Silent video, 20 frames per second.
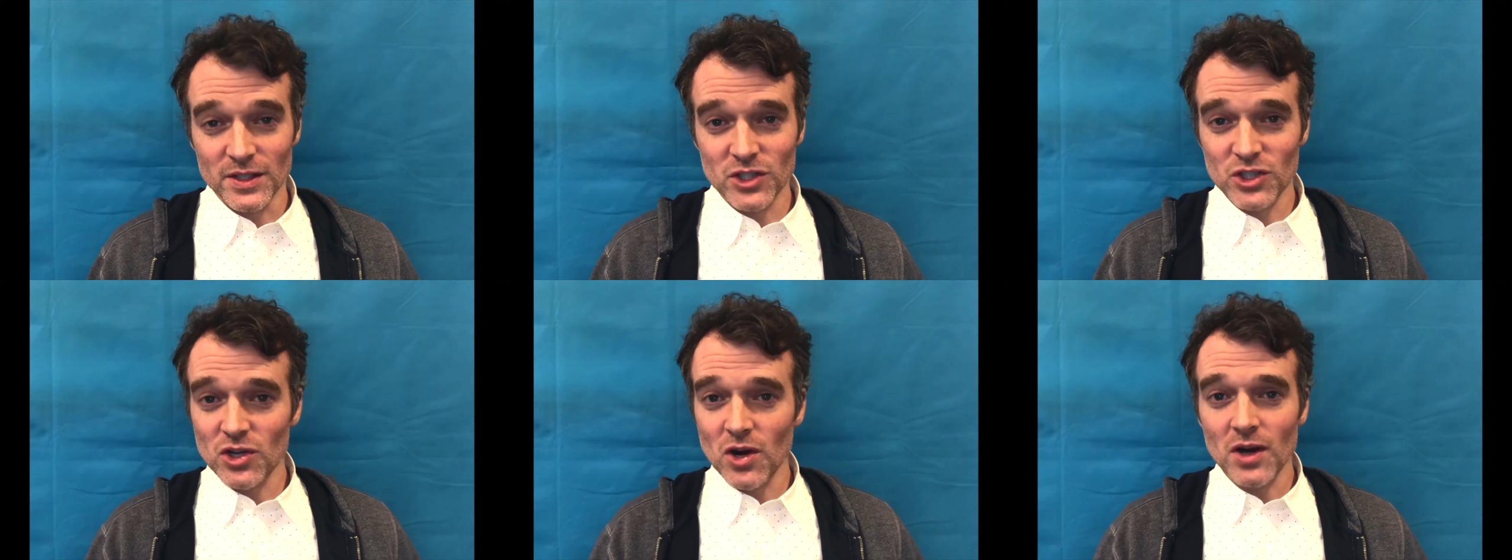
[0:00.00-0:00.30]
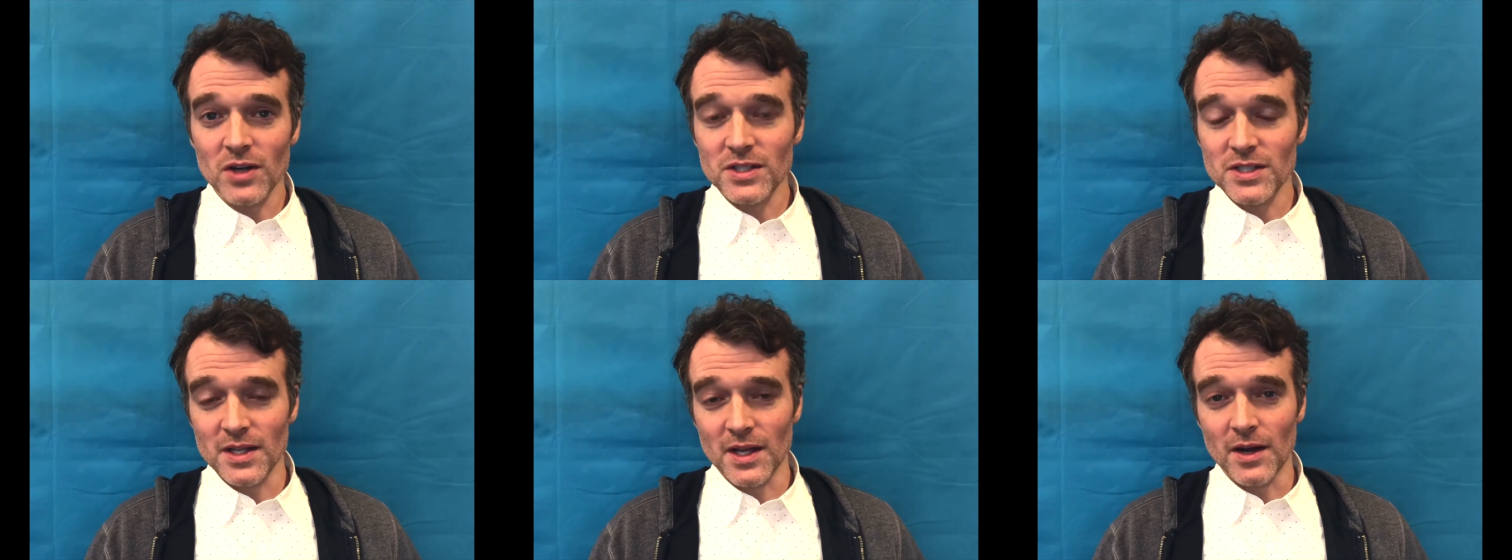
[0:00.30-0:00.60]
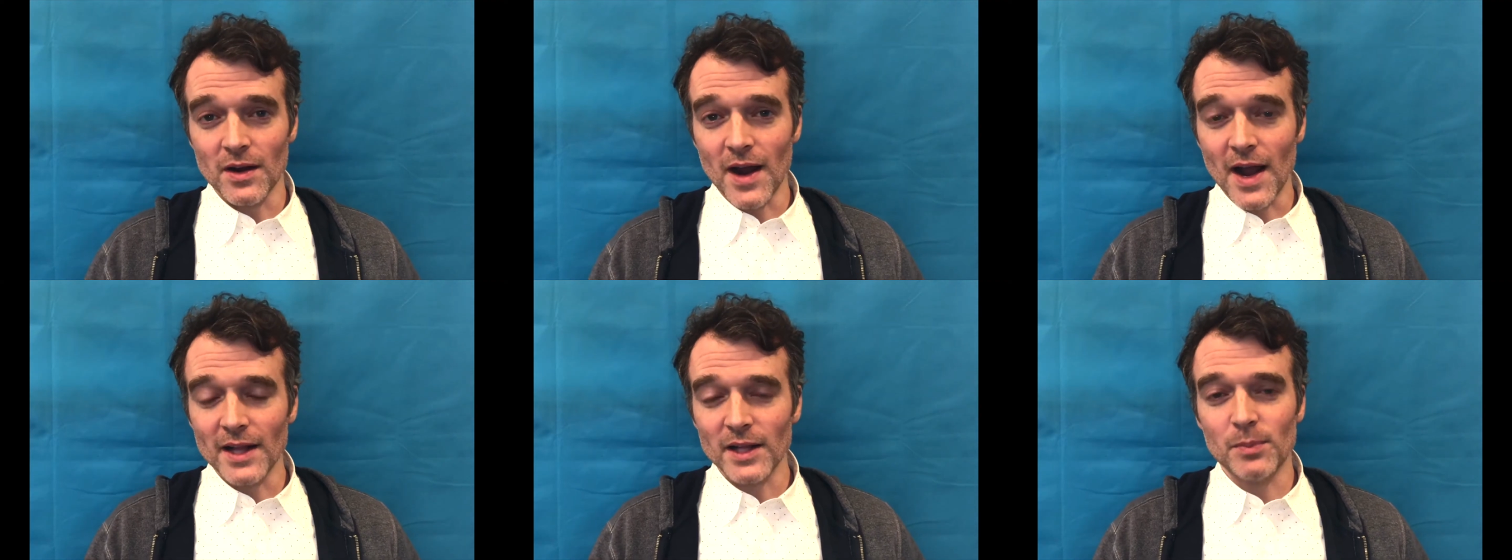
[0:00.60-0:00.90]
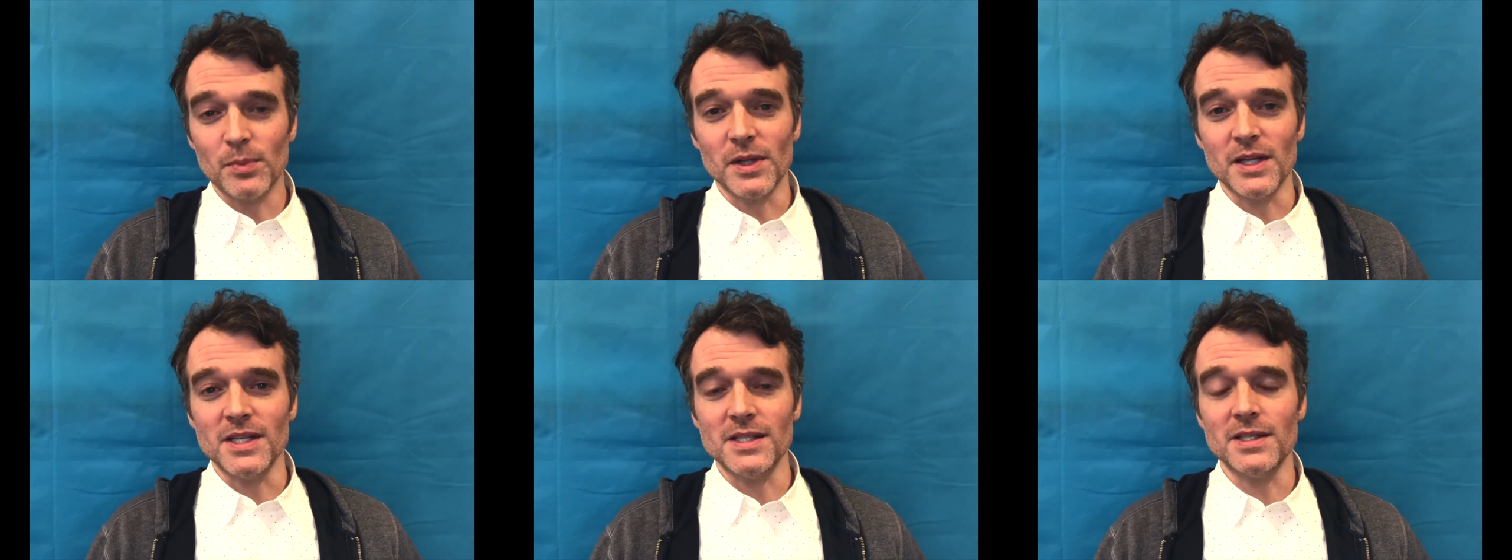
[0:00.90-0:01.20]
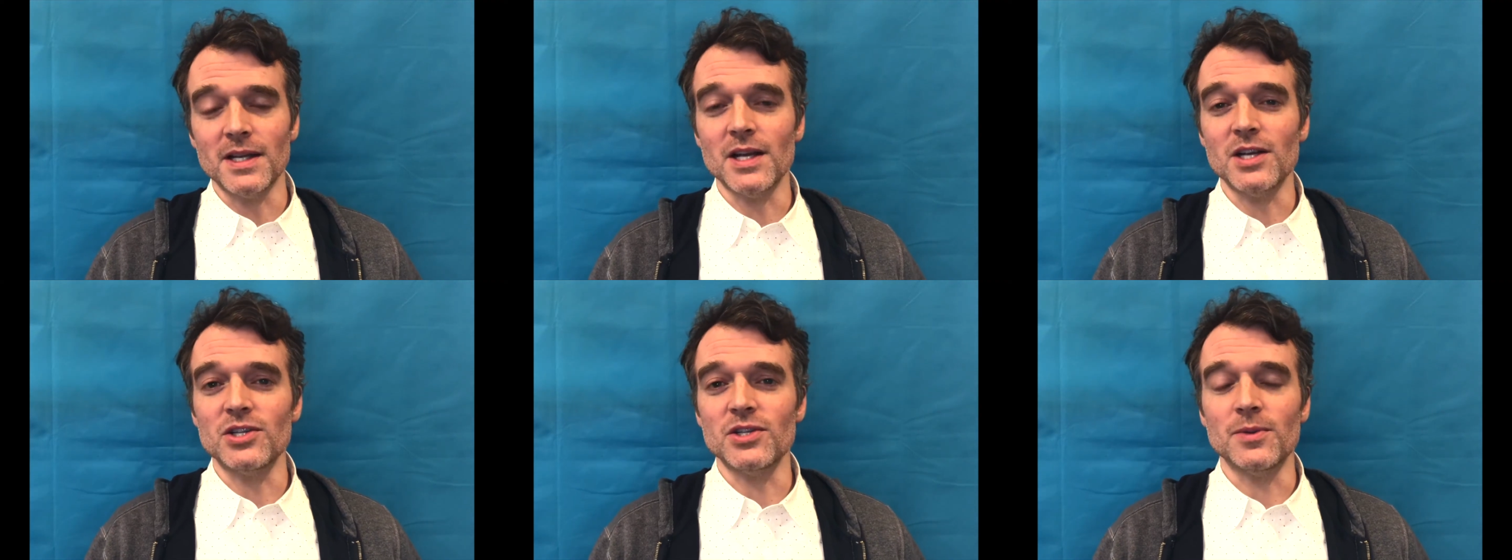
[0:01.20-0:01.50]
starts there at the police
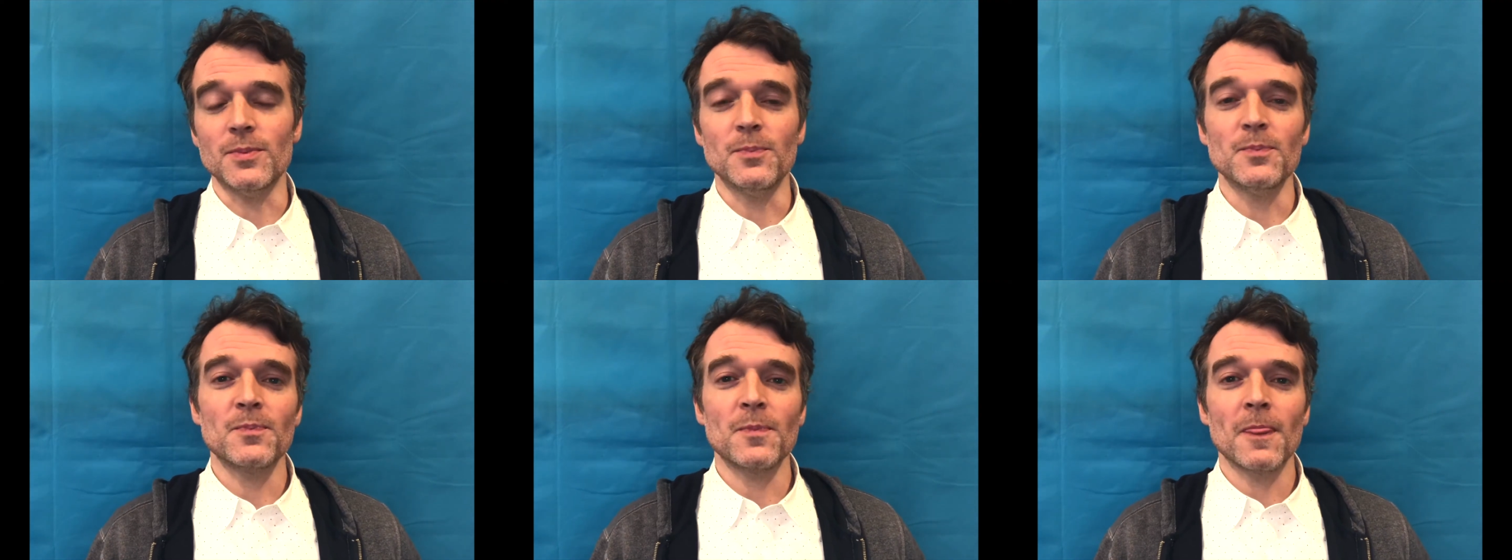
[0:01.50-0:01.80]
station,